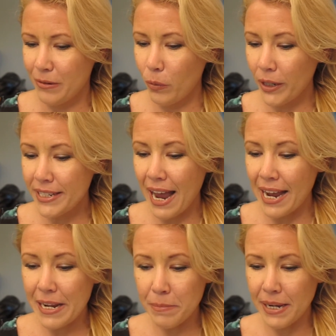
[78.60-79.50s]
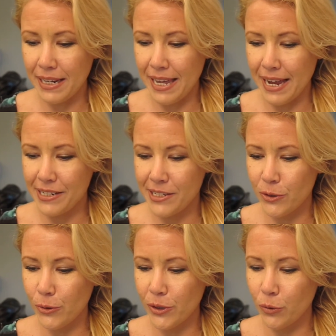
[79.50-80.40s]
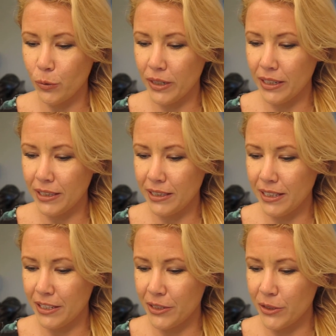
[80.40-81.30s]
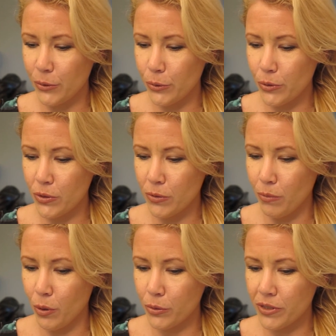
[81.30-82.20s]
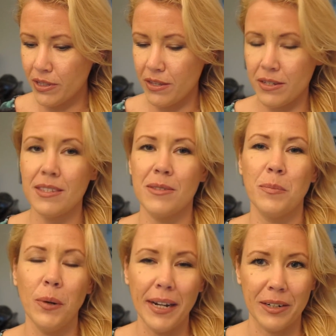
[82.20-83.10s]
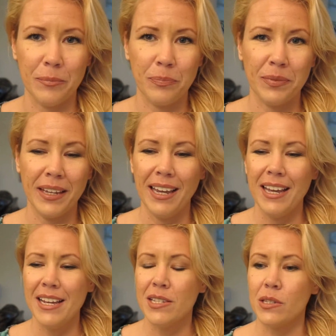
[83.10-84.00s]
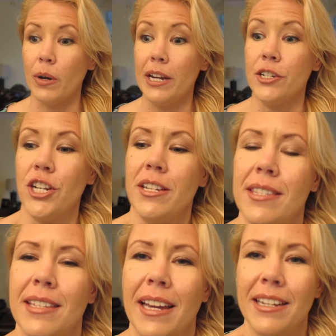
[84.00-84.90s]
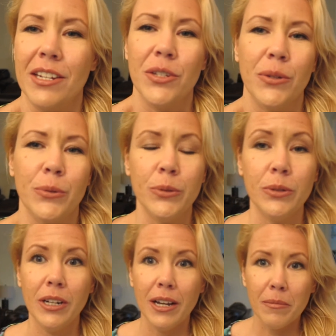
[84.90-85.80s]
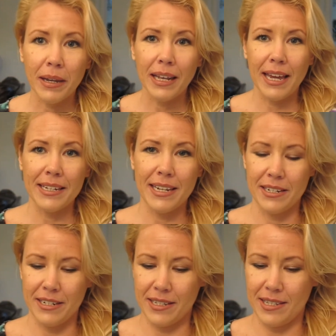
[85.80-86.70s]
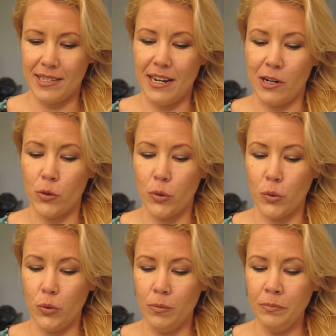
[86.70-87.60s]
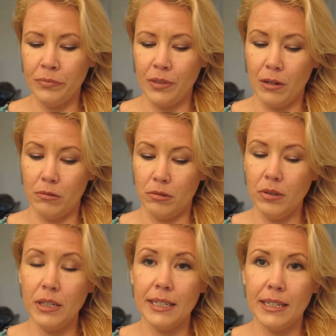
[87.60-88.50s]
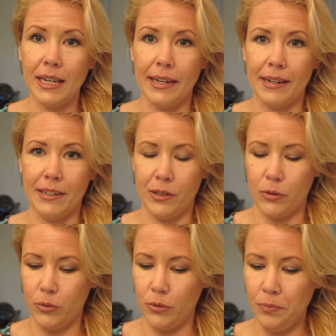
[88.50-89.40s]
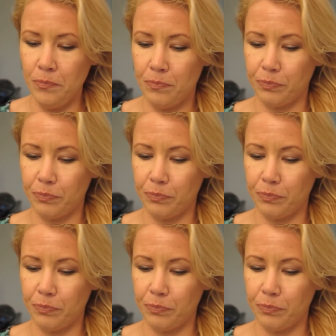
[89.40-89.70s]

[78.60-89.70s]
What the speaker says: What eye palette do you will use most this spring? So I just got a new palette and it's Lancome. I really like Lancome.